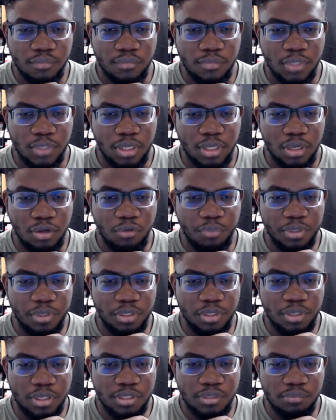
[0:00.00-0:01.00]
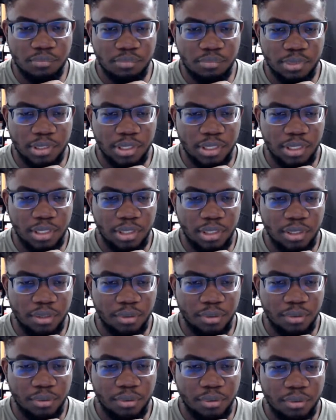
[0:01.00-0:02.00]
I hope it doesn't play here.